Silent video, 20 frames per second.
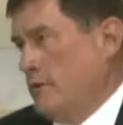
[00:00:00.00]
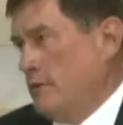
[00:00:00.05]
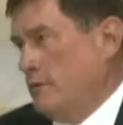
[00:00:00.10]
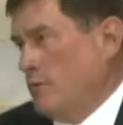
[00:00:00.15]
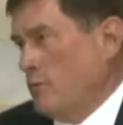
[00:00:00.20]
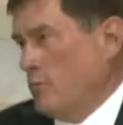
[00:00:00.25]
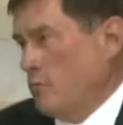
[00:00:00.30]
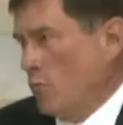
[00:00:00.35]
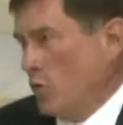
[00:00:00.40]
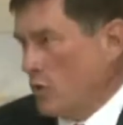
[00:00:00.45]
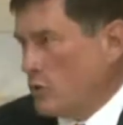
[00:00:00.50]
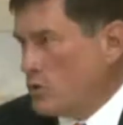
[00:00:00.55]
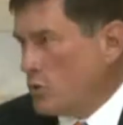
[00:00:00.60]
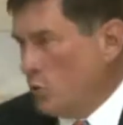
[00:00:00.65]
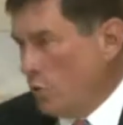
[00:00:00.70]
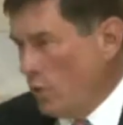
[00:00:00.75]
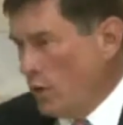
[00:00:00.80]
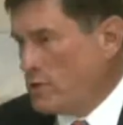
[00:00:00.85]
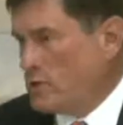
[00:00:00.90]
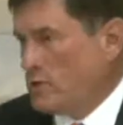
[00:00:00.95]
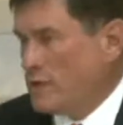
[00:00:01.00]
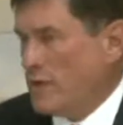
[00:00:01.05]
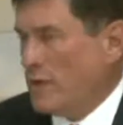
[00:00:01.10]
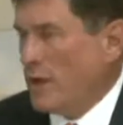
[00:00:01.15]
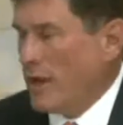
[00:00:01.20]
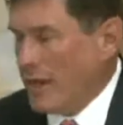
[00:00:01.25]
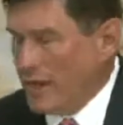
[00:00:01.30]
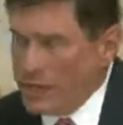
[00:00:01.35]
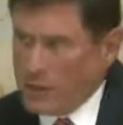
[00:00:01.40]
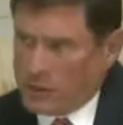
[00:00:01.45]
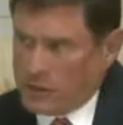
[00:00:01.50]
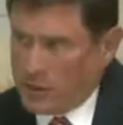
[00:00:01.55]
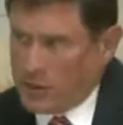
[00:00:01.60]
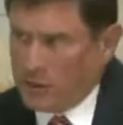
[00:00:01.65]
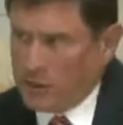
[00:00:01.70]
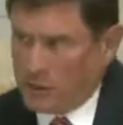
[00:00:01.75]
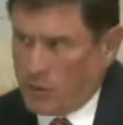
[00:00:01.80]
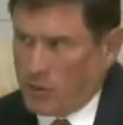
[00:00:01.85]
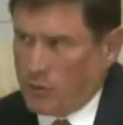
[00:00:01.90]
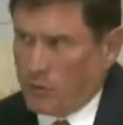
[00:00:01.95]
Was there
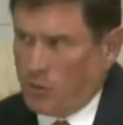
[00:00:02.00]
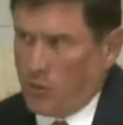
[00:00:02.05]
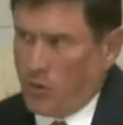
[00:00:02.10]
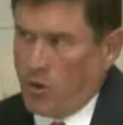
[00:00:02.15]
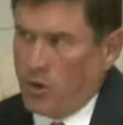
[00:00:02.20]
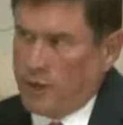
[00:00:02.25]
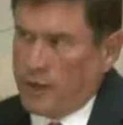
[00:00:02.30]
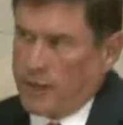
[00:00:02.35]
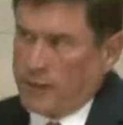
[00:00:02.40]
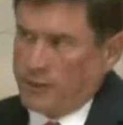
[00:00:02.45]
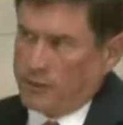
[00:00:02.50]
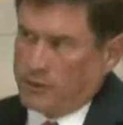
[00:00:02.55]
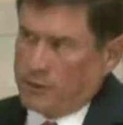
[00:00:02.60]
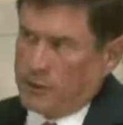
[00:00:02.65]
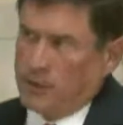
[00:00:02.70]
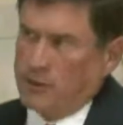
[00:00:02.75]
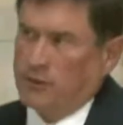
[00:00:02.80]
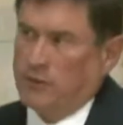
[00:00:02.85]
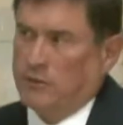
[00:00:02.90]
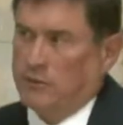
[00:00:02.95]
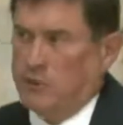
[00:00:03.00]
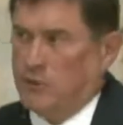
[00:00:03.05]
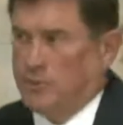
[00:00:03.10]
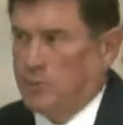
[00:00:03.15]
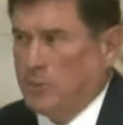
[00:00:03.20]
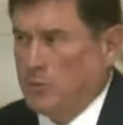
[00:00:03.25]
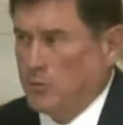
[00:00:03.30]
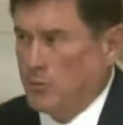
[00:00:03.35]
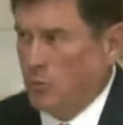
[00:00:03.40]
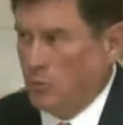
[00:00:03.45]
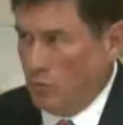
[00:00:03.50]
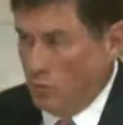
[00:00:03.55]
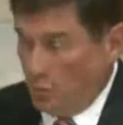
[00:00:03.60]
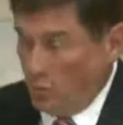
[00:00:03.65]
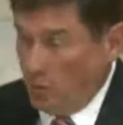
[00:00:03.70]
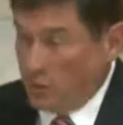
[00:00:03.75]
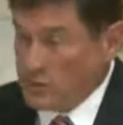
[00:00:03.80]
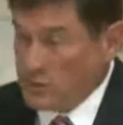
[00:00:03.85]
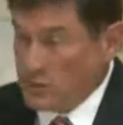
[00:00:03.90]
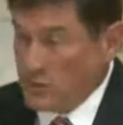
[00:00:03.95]
anything done wrong out there? I mean,
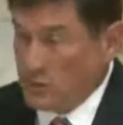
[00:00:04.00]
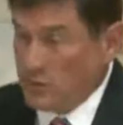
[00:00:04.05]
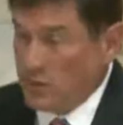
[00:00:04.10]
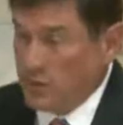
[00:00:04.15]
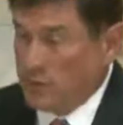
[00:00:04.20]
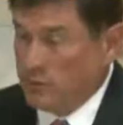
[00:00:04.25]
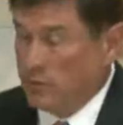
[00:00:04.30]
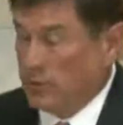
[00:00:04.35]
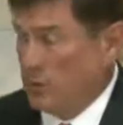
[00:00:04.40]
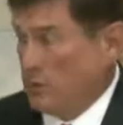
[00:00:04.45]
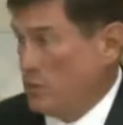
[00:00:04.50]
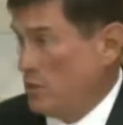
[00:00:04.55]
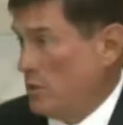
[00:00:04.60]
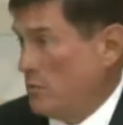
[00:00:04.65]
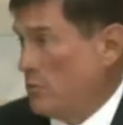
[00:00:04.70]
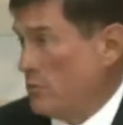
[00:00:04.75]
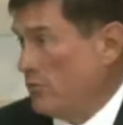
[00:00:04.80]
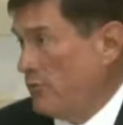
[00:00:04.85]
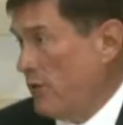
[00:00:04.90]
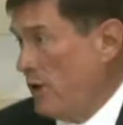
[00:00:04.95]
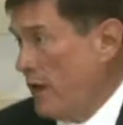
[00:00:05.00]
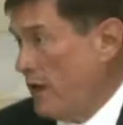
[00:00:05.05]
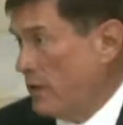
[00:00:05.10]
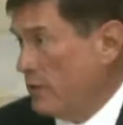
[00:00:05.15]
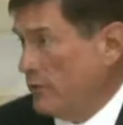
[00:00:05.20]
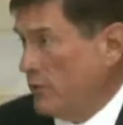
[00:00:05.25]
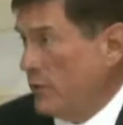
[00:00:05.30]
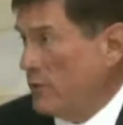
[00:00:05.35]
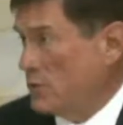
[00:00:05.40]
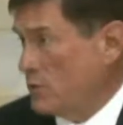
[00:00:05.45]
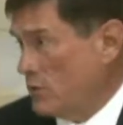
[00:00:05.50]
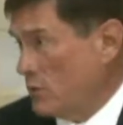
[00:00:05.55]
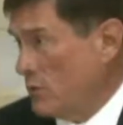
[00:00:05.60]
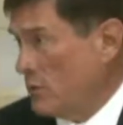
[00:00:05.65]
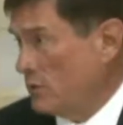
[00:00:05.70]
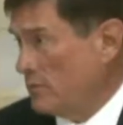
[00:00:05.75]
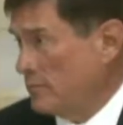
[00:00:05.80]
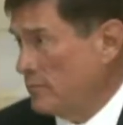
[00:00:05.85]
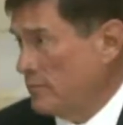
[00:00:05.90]
was there a legitimate fine of any sort?